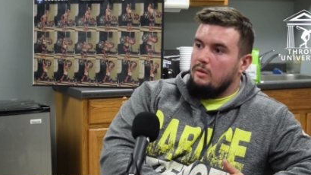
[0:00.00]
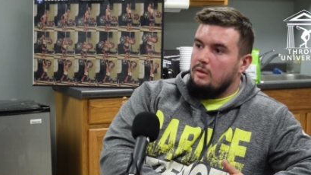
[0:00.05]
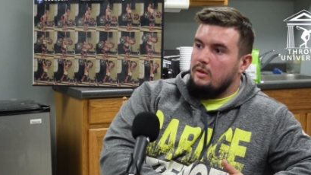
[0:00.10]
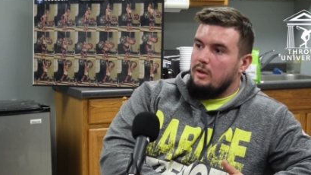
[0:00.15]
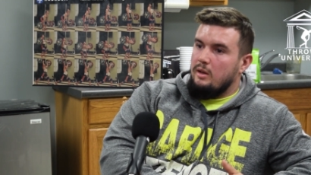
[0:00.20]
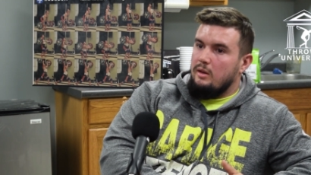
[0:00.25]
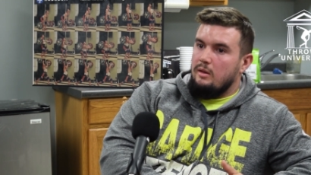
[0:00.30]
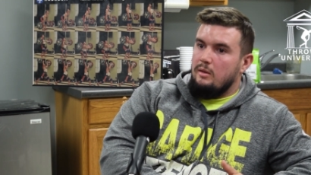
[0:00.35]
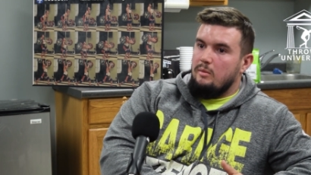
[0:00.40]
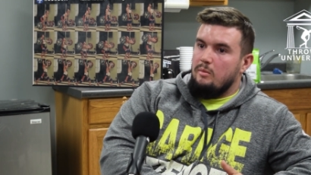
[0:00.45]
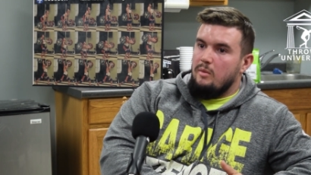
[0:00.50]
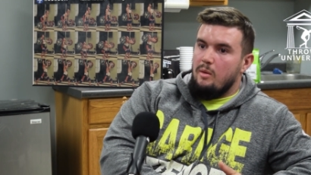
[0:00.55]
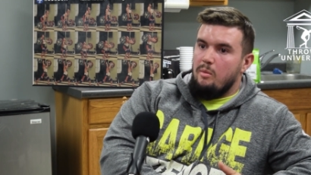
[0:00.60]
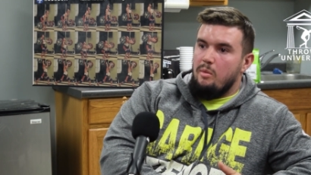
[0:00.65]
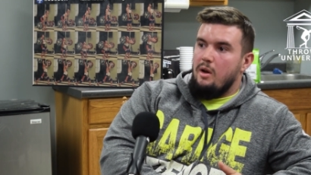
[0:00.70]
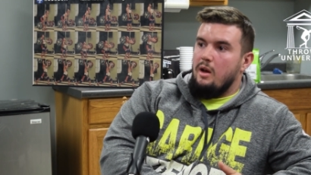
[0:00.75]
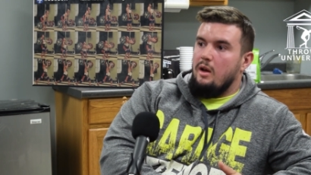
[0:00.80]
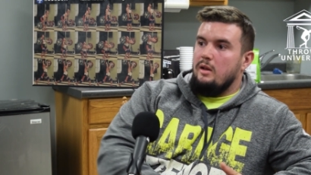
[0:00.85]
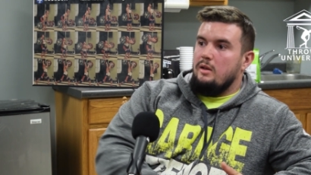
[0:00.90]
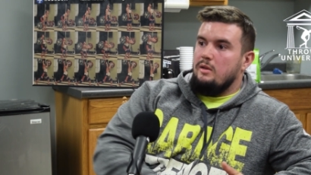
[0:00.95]
Like my
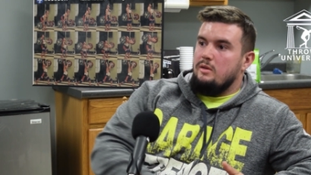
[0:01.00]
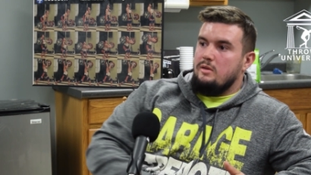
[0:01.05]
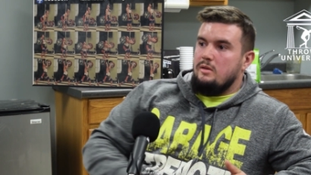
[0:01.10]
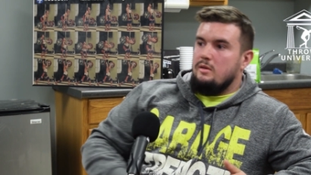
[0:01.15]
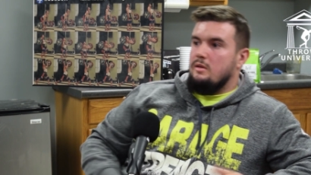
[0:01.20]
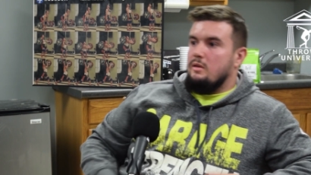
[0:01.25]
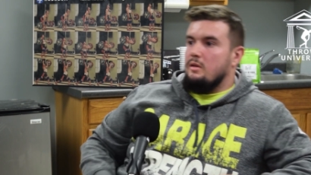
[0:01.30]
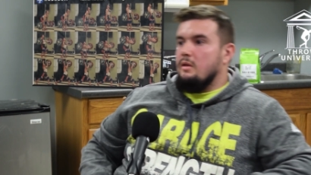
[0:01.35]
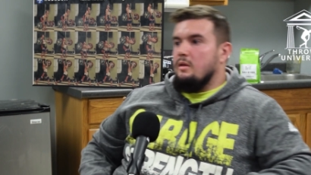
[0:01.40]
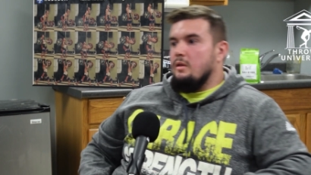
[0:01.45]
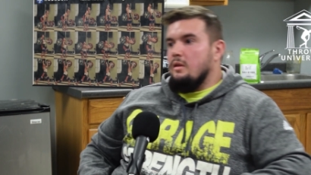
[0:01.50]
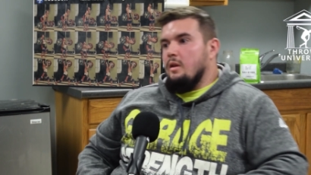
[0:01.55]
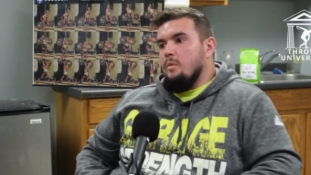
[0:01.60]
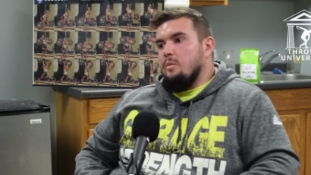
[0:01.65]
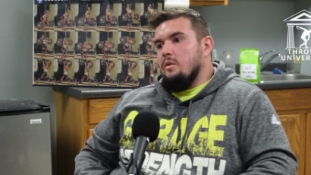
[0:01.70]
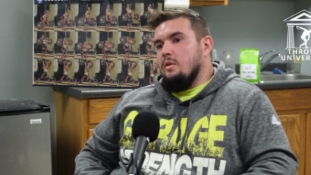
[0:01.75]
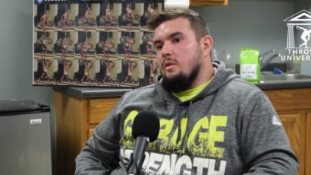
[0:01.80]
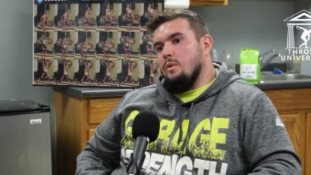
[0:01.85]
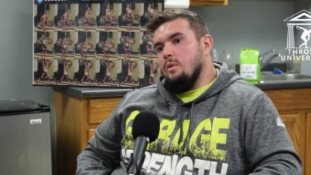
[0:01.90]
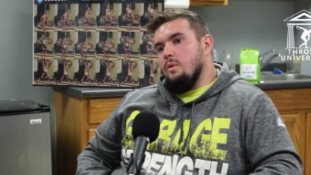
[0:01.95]
body just
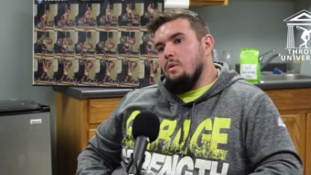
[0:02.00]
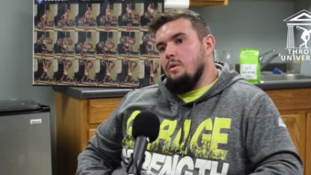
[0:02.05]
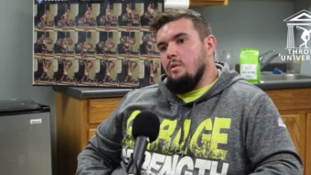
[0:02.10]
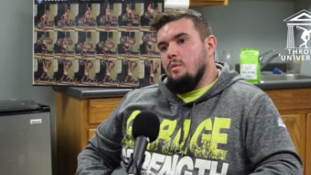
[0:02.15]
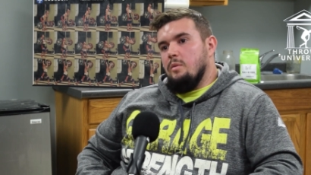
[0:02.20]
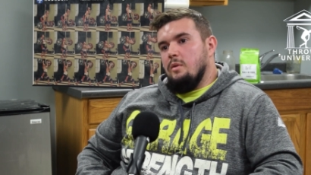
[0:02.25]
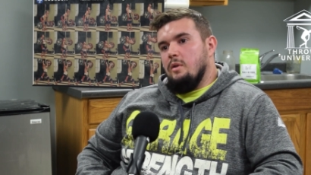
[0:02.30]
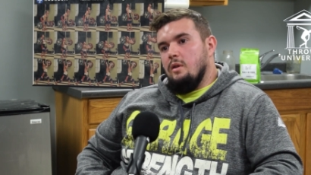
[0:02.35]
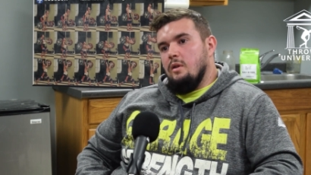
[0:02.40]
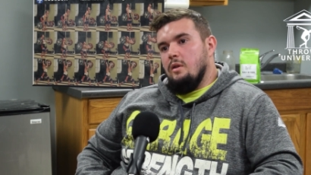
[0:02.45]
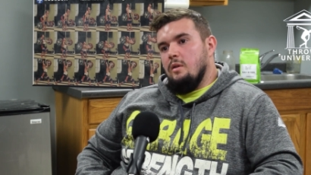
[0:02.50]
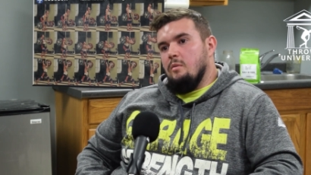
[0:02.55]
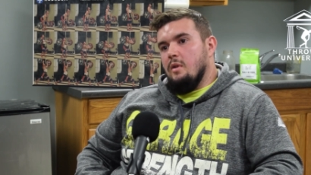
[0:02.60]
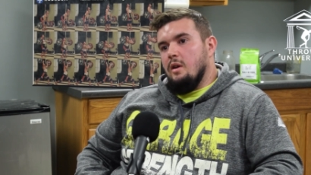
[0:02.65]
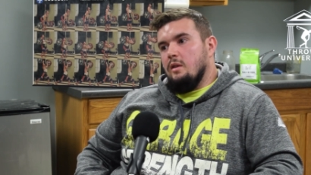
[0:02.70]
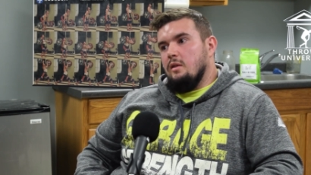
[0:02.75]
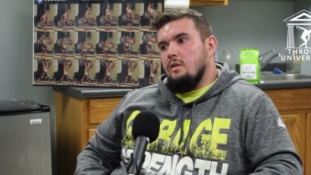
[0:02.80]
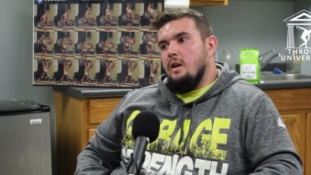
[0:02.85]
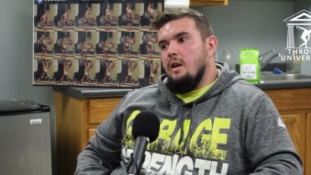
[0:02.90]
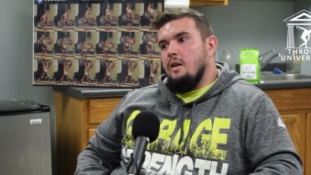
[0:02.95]
absorbed
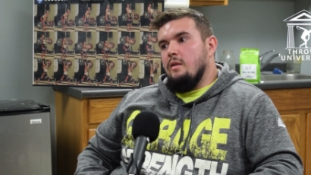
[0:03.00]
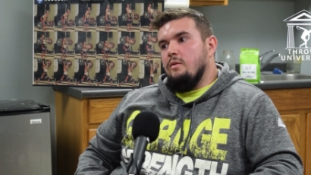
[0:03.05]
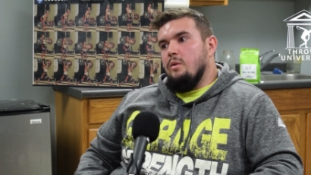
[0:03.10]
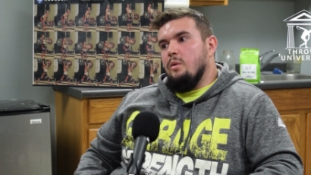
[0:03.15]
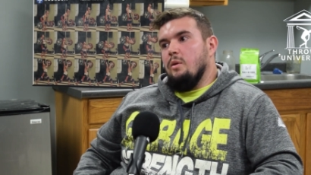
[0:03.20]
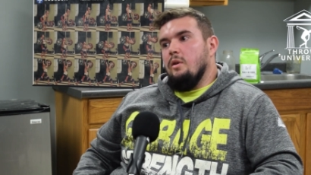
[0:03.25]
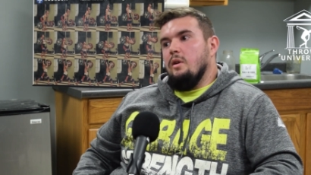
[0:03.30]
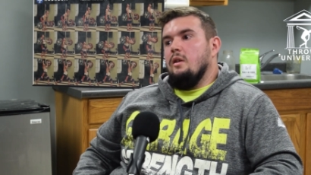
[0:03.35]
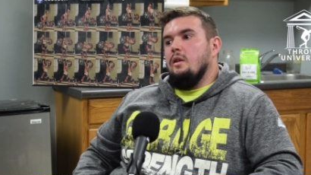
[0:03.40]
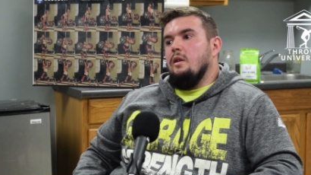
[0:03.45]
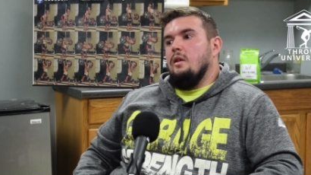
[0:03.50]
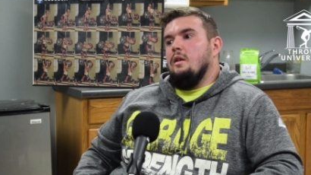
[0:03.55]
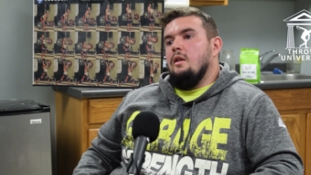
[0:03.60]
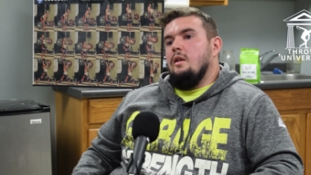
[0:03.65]
my scaphoid,